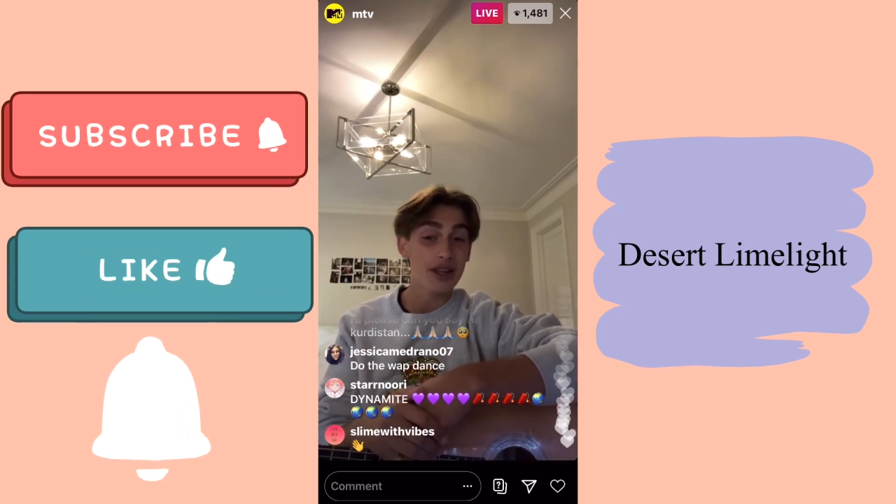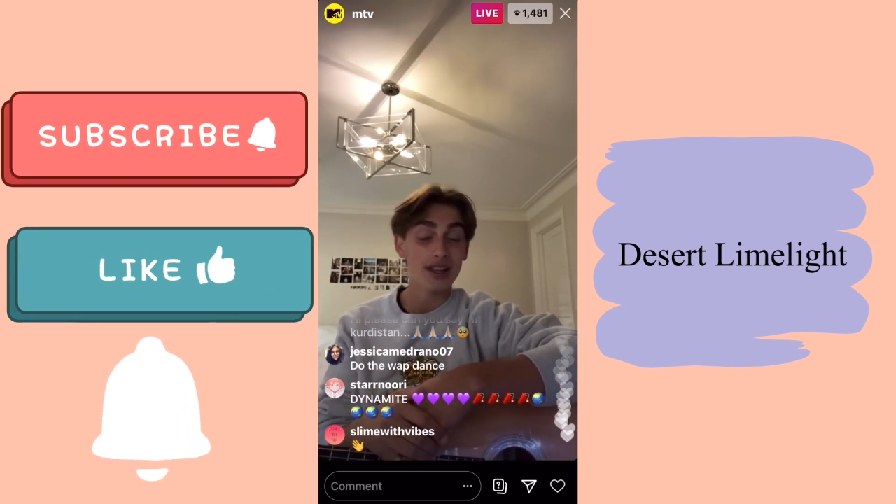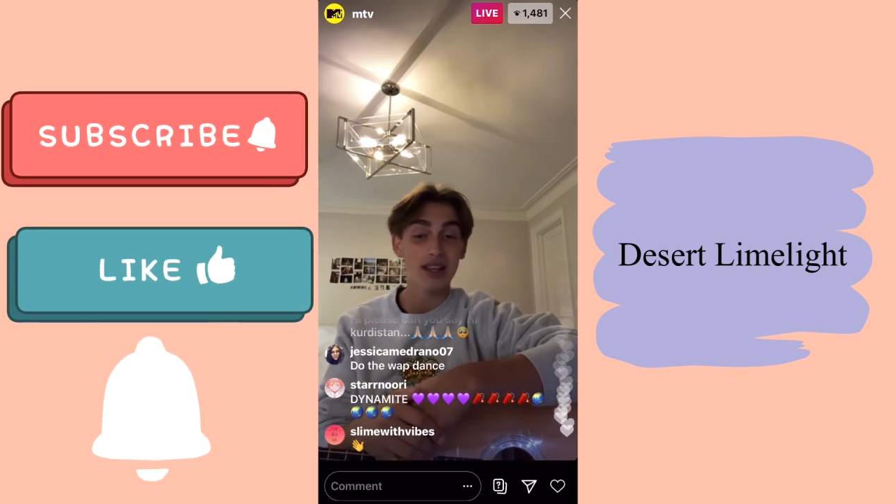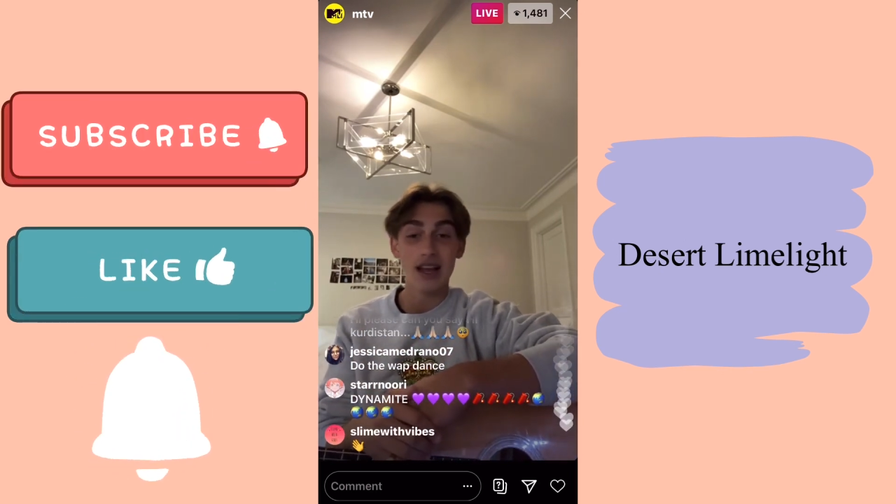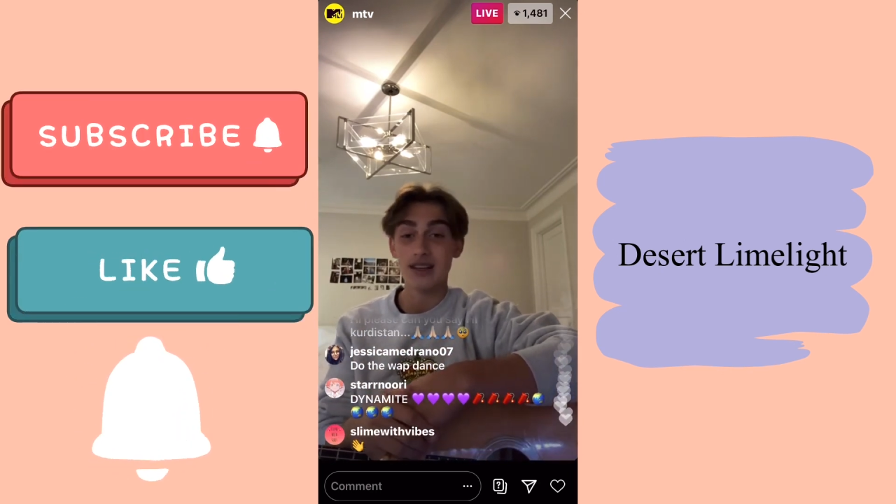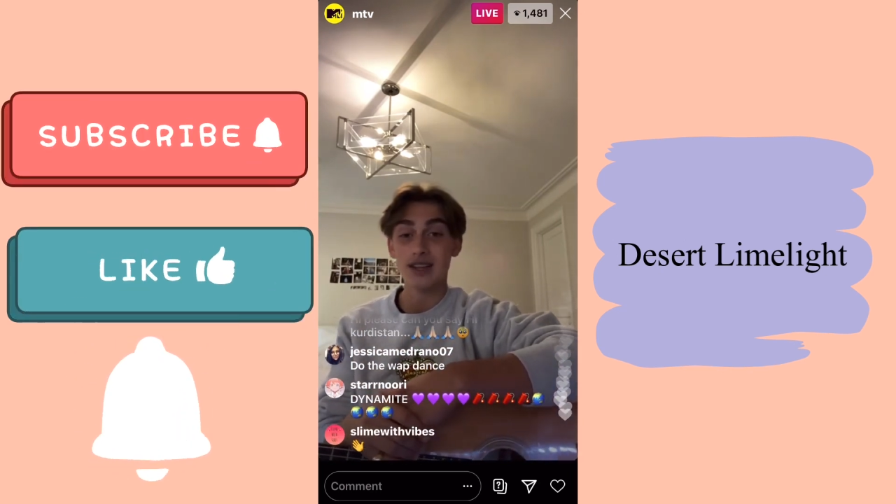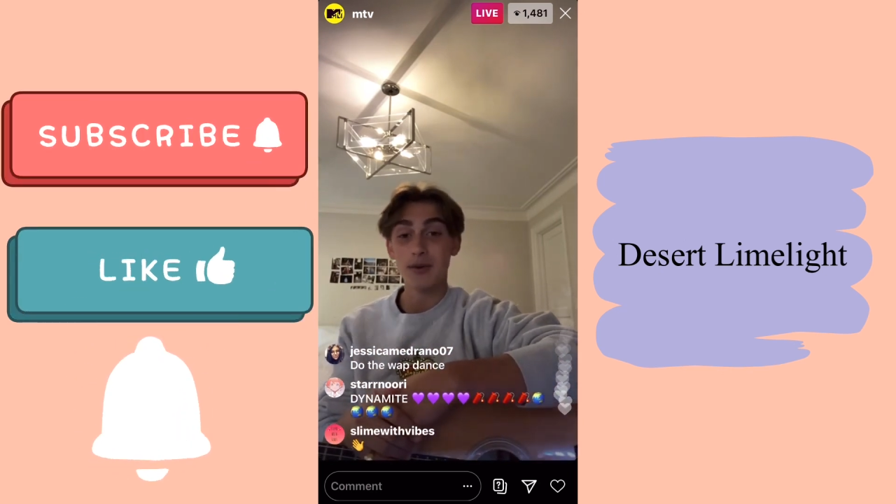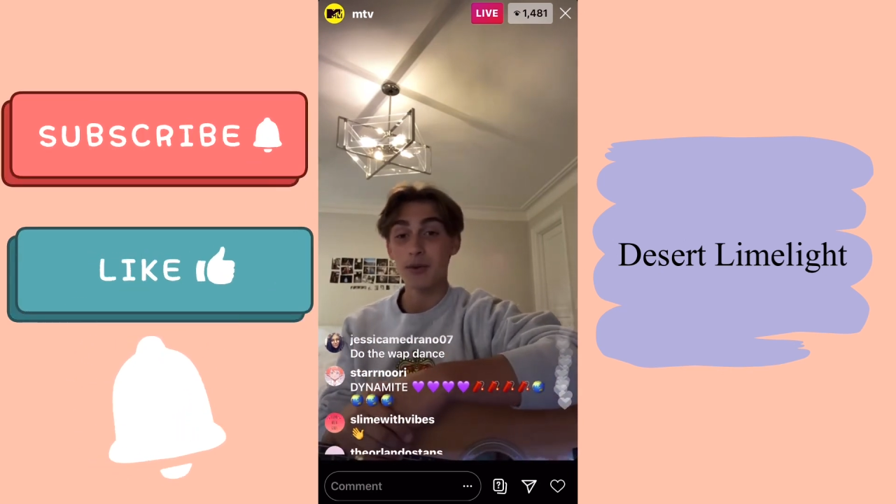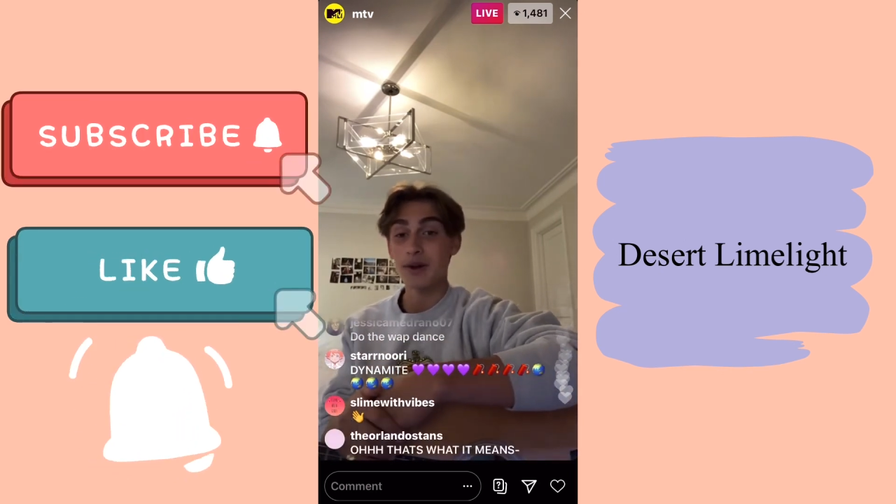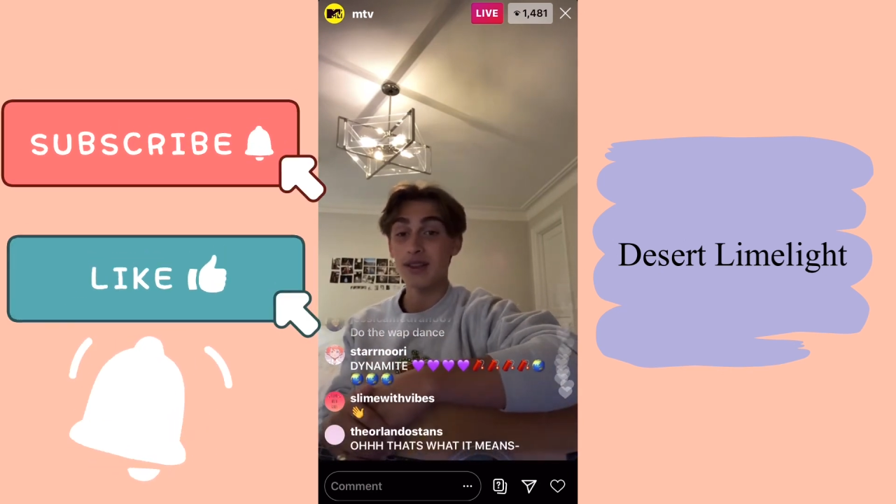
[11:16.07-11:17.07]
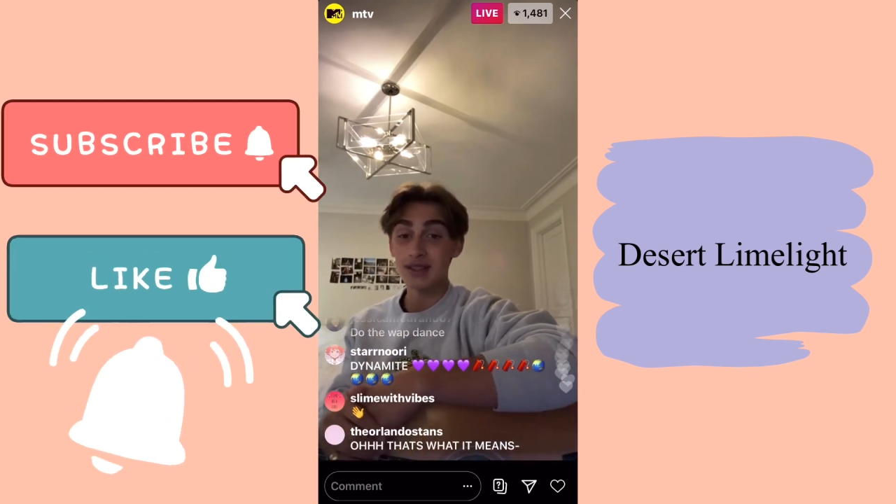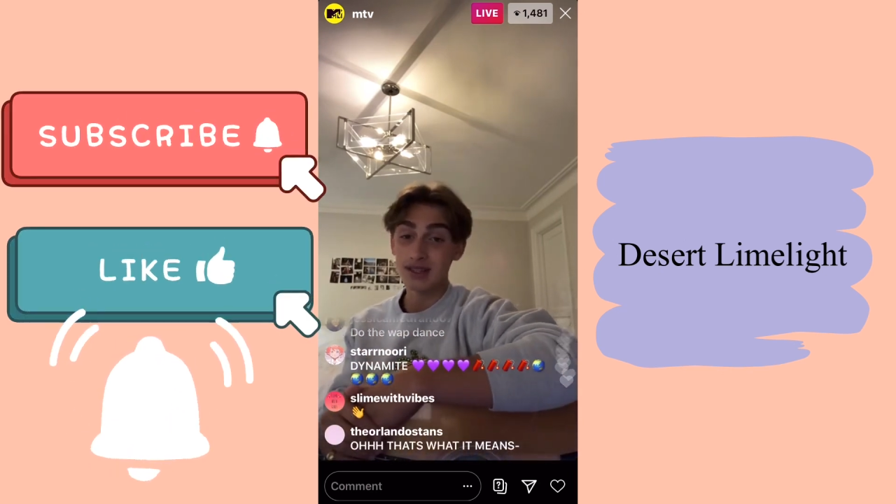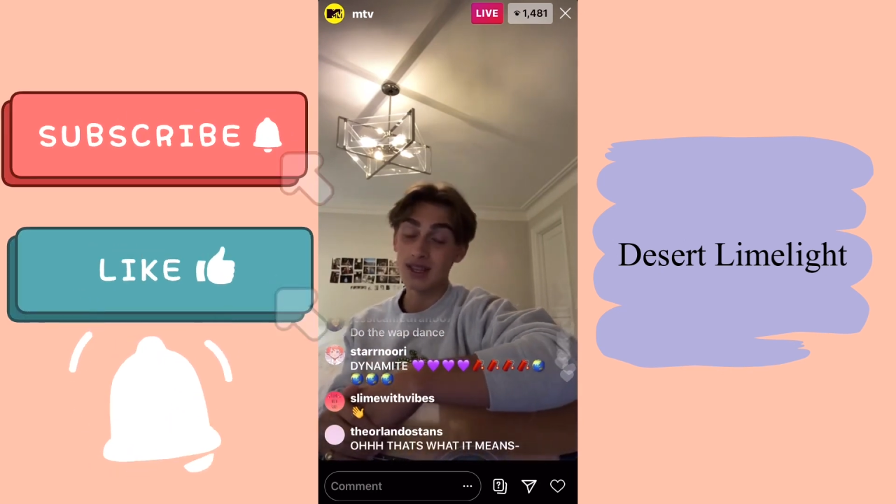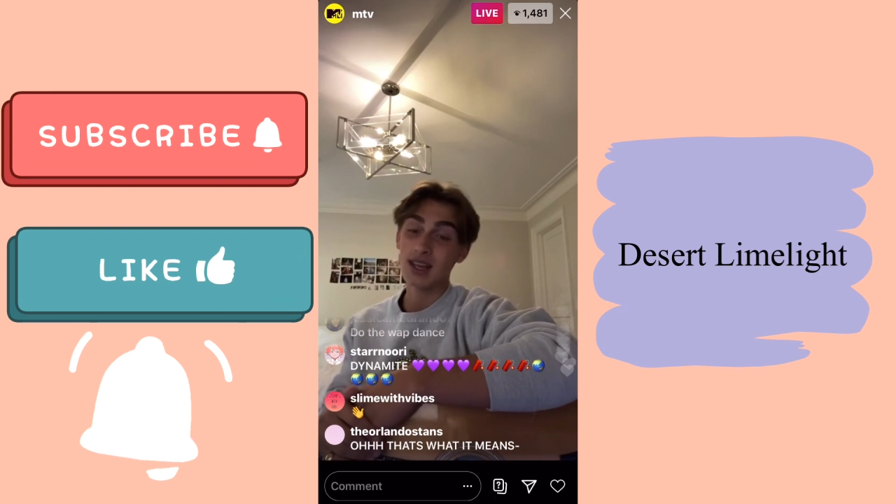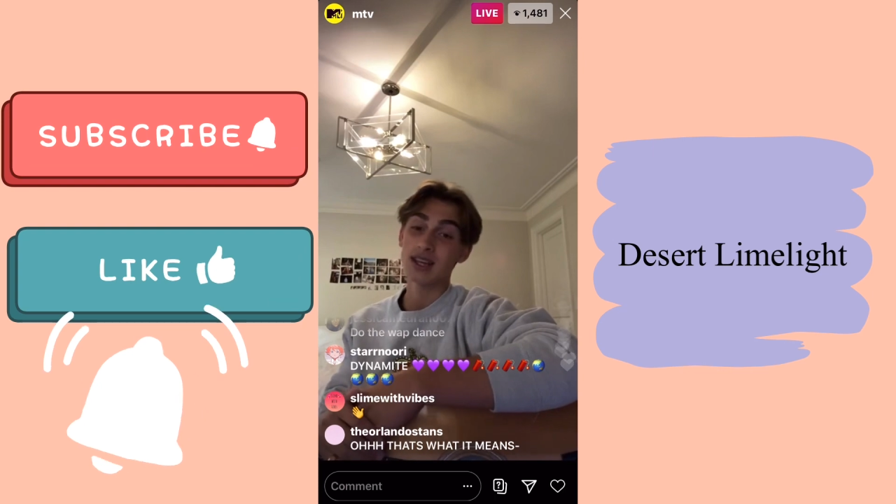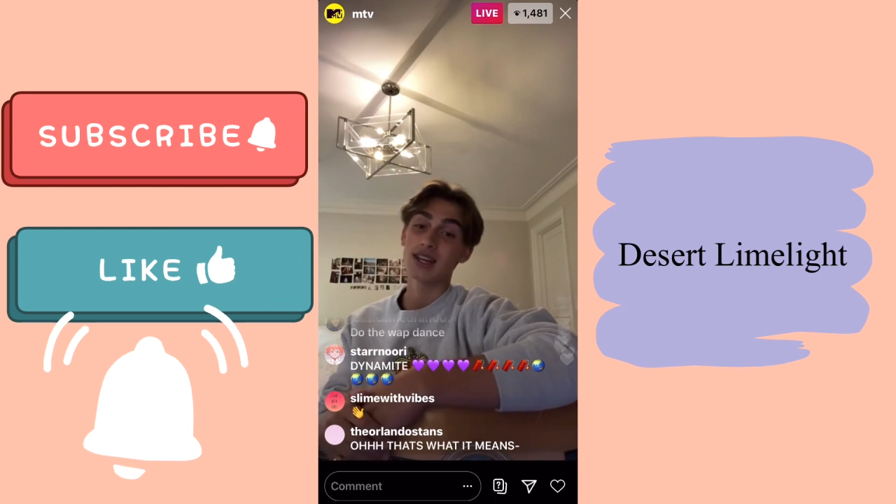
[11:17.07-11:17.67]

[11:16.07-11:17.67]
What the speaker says: in the last couple months.